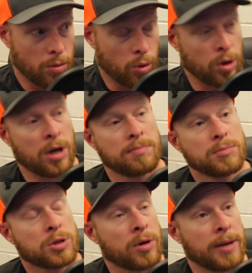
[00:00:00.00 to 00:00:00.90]

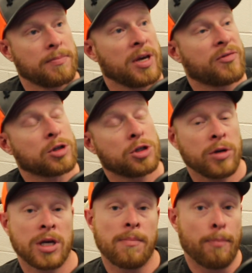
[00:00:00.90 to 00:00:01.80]
if you're
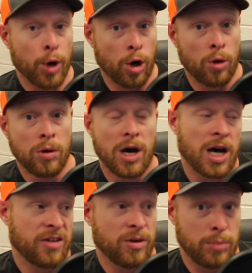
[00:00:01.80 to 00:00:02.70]
shooting a bow
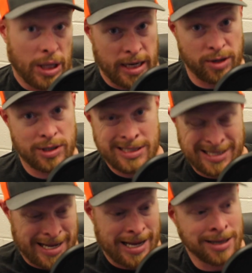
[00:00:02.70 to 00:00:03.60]
out of a blind or a
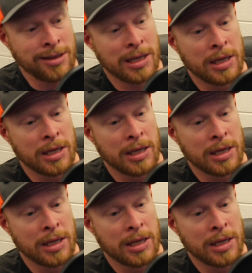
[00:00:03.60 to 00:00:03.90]
stand,